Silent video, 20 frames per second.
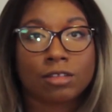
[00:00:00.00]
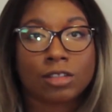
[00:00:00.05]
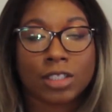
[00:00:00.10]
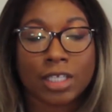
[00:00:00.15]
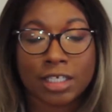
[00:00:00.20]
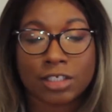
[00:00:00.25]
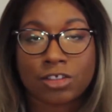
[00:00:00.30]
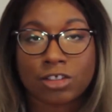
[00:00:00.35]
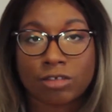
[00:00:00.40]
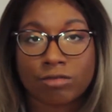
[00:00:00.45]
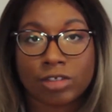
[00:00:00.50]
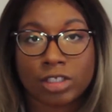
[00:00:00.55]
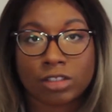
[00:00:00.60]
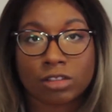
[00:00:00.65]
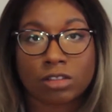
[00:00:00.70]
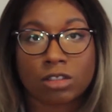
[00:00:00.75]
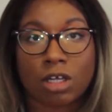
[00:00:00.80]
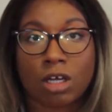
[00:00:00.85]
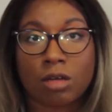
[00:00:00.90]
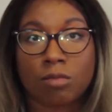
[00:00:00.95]
Nation of
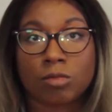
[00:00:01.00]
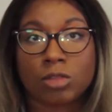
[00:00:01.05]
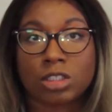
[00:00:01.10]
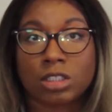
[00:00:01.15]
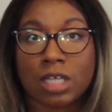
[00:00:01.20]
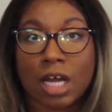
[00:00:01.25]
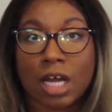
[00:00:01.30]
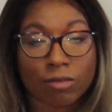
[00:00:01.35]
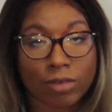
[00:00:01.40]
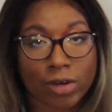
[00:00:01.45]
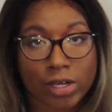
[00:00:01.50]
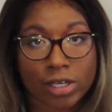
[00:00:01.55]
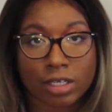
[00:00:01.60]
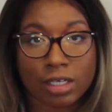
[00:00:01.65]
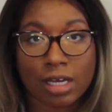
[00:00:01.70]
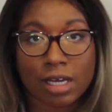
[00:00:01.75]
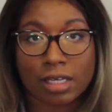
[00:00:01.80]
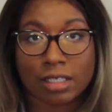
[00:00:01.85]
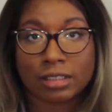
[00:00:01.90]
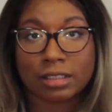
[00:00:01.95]
Islam was
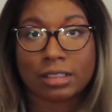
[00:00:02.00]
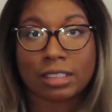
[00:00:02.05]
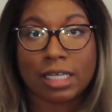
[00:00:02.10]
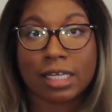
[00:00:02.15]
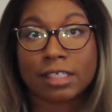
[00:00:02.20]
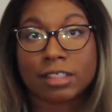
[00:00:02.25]
recognized